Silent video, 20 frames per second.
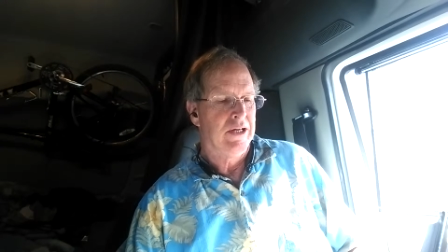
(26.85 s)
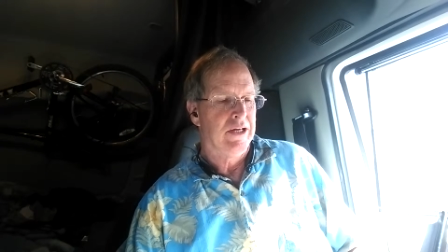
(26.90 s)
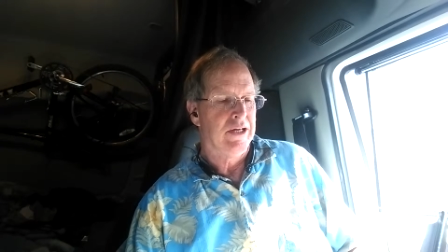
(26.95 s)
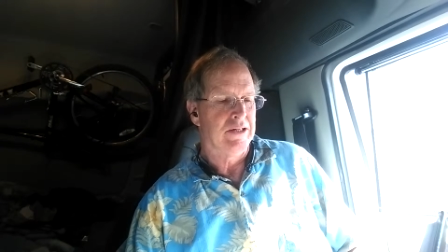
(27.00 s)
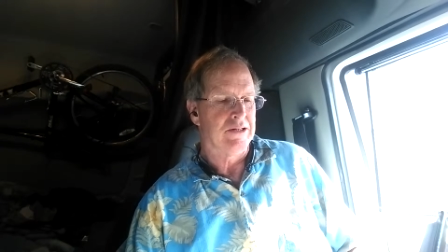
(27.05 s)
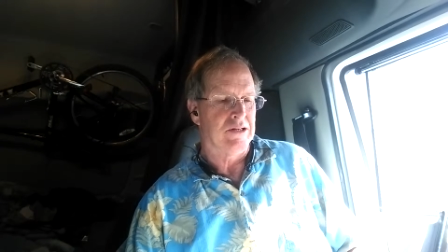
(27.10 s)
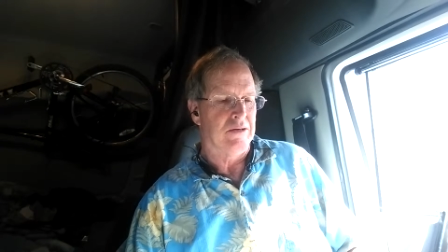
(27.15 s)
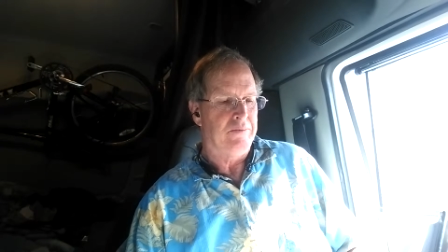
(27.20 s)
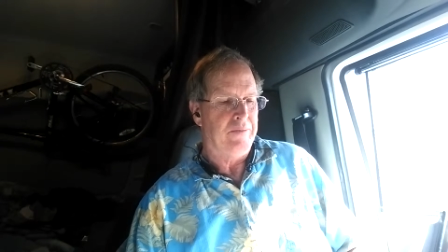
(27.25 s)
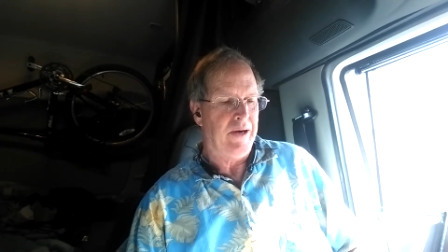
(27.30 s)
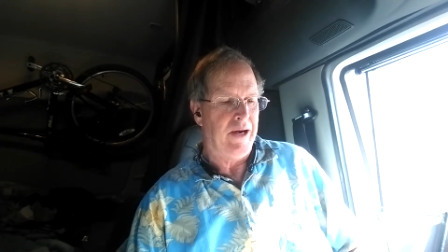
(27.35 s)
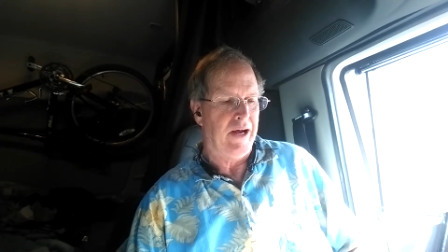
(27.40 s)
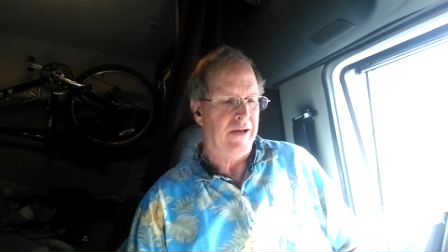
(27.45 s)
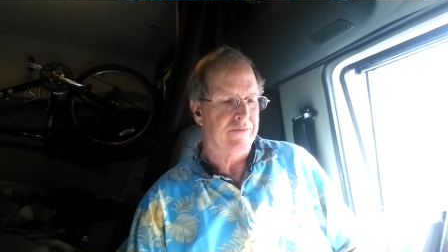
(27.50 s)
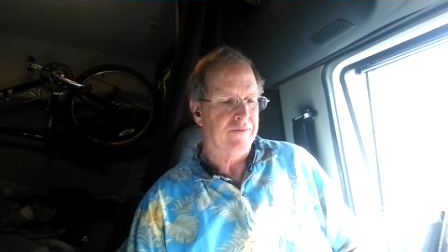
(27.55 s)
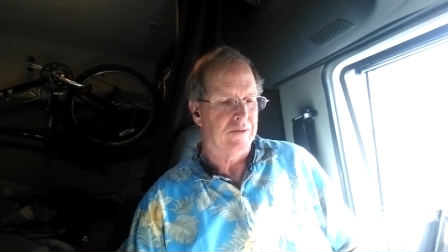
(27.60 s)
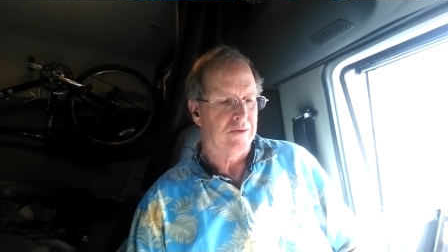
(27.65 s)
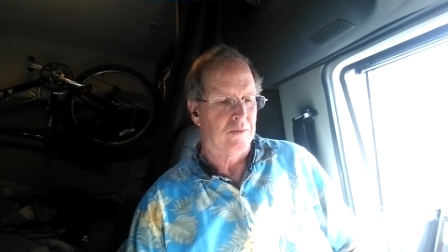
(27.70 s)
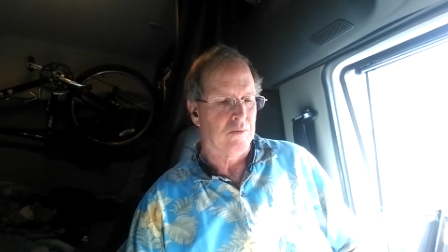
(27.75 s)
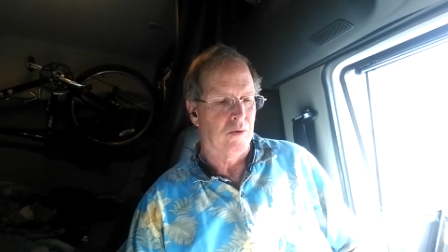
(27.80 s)
it is a
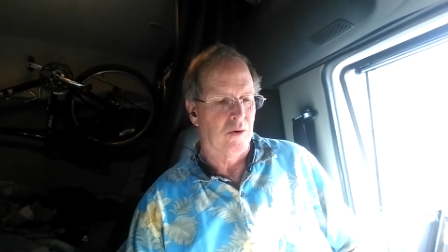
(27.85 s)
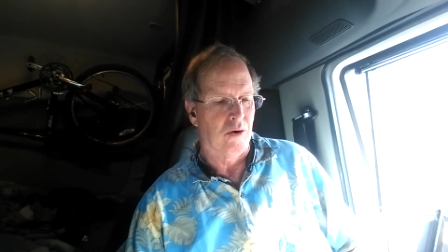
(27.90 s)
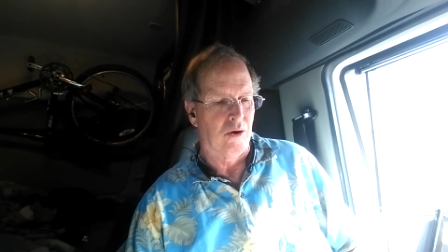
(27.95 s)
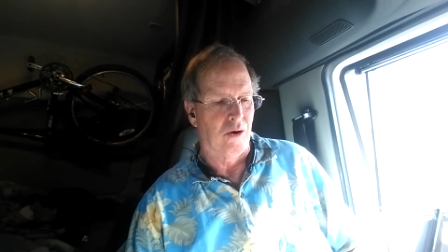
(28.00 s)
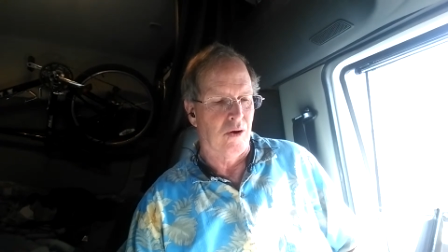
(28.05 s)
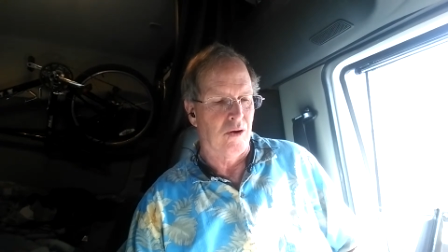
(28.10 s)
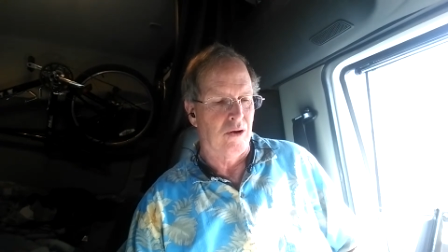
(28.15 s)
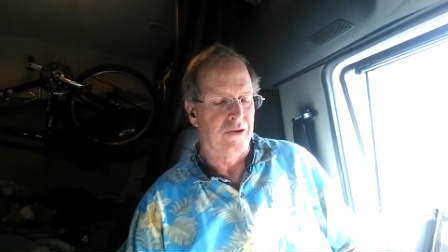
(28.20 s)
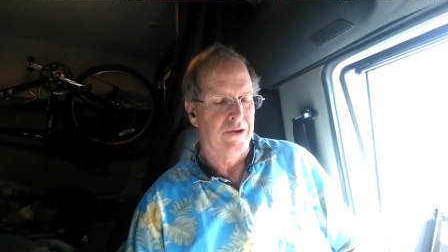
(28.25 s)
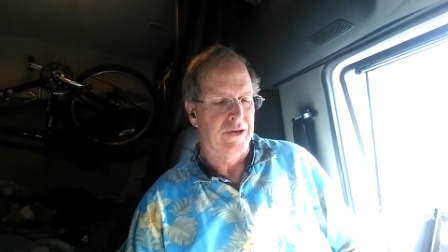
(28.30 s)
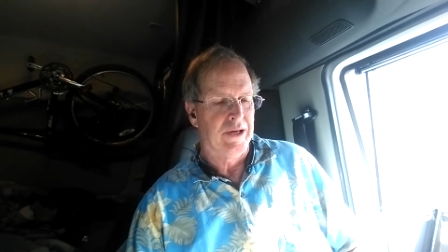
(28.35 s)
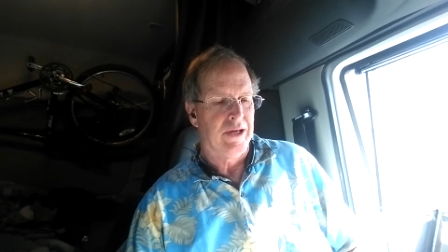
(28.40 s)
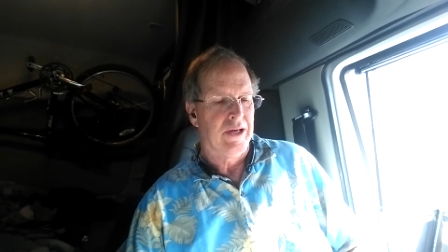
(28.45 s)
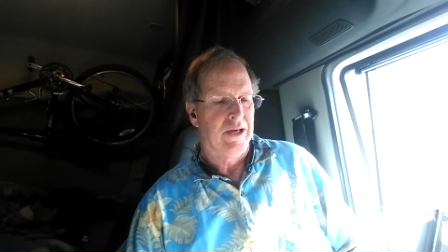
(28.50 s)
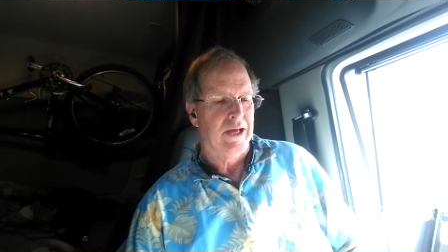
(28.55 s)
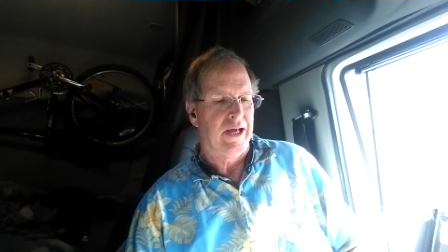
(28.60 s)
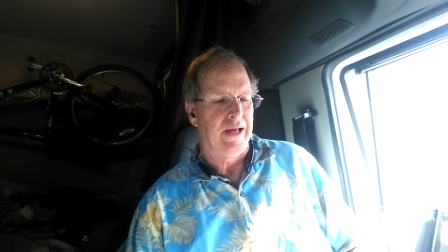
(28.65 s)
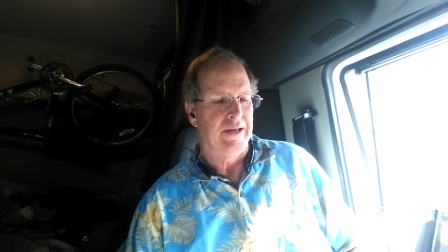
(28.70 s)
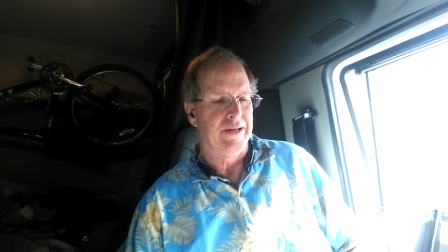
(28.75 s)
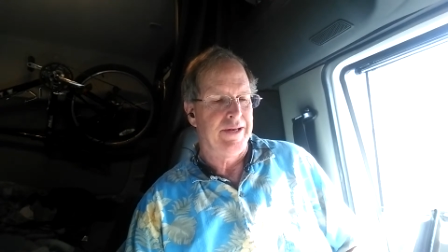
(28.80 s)
path for the world
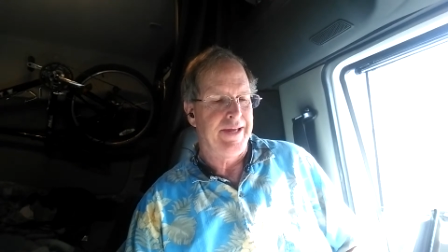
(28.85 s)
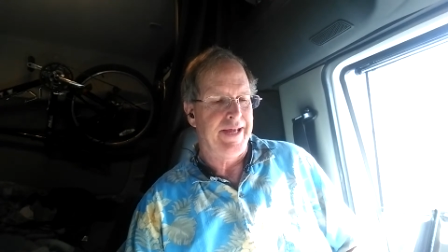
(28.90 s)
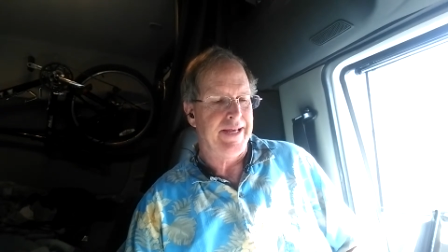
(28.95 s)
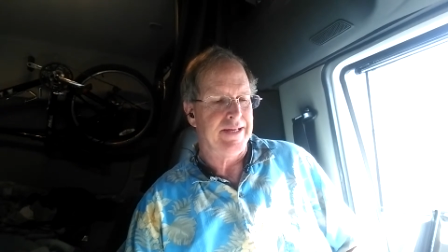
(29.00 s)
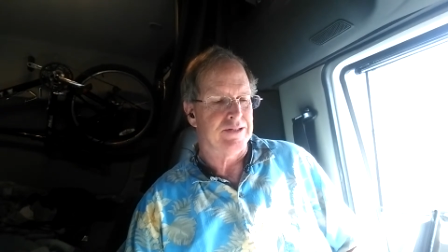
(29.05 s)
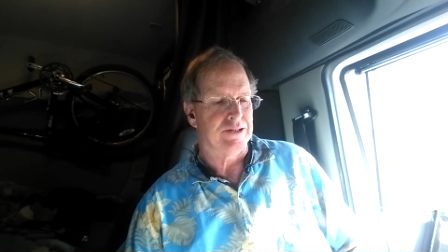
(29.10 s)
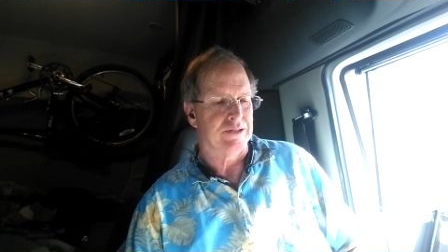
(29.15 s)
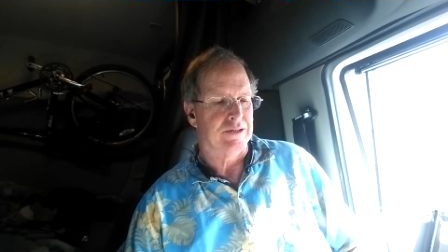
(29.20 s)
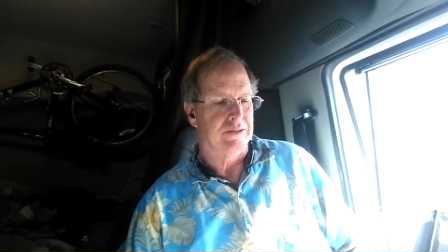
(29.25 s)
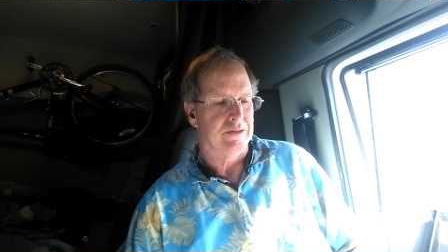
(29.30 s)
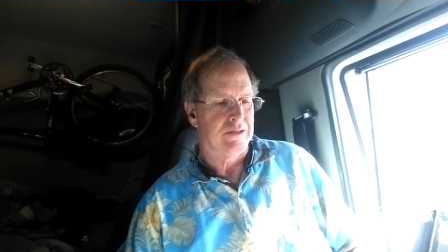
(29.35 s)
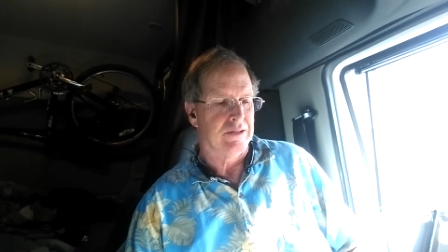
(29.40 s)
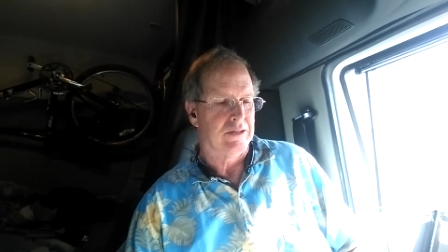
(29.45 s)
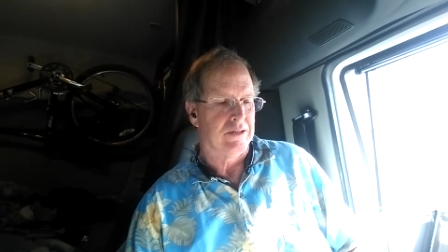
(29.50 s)
and the nation.